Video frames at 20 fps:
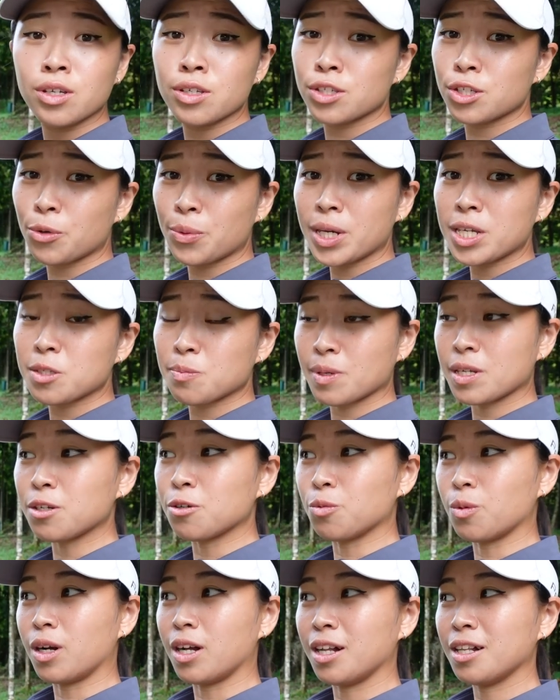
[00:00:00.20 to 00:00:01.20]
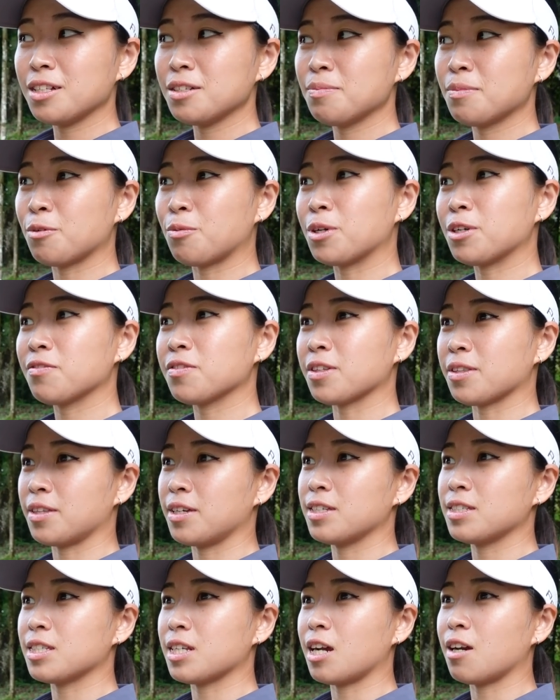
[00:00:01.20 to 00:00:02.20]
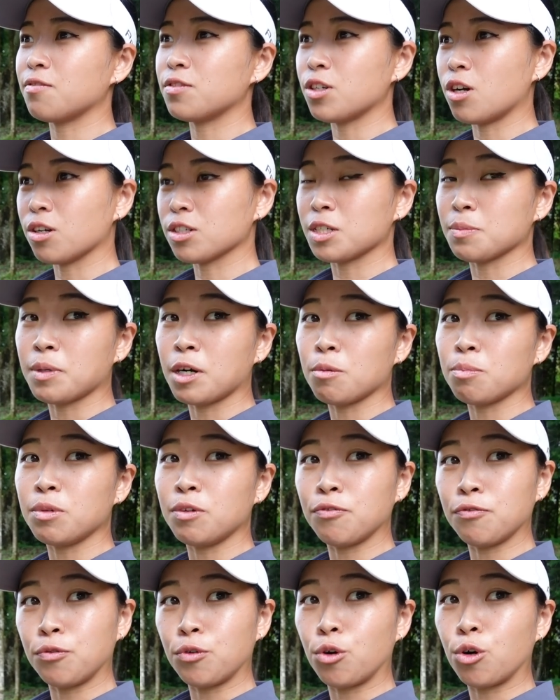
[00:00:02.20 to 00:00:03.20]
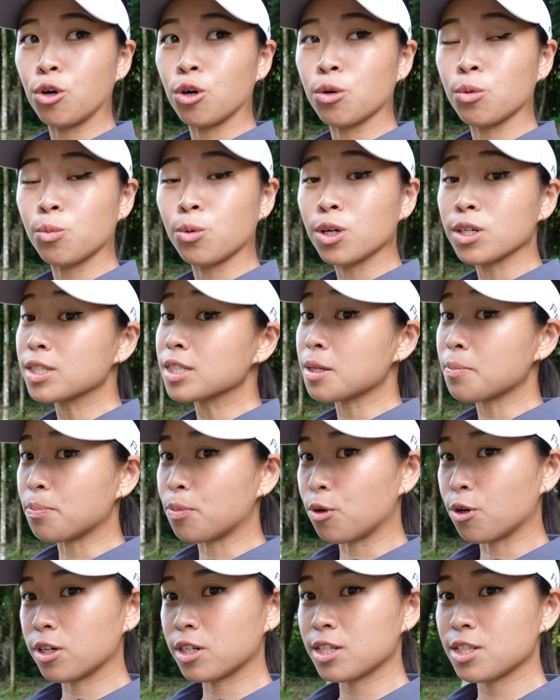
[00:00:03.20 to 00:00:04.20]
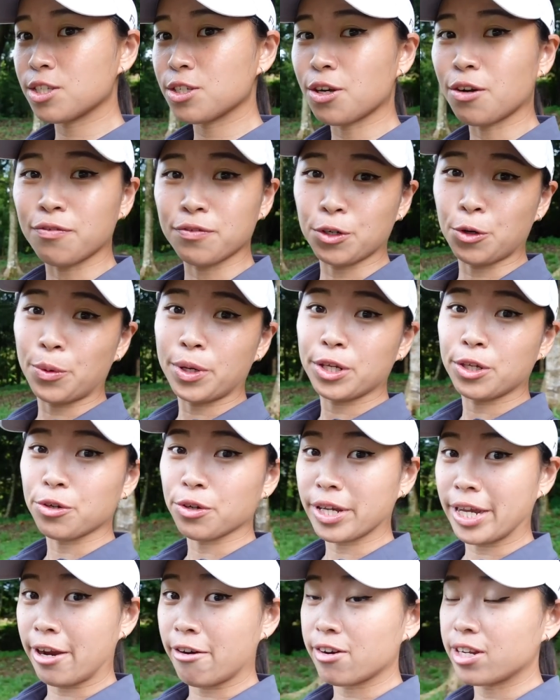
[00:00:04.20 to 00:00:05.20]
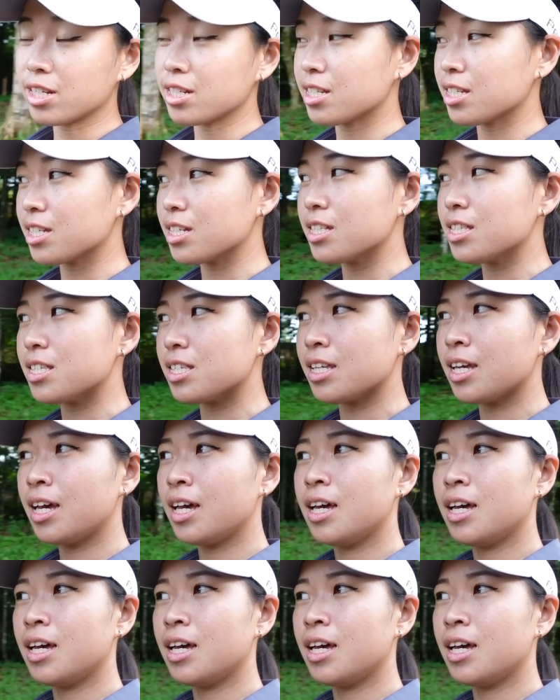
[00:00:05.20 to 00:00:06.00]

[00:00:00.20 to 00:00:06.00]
So it has been a while, but one of the things that I've talked about before was the importance of knowing your carry distance.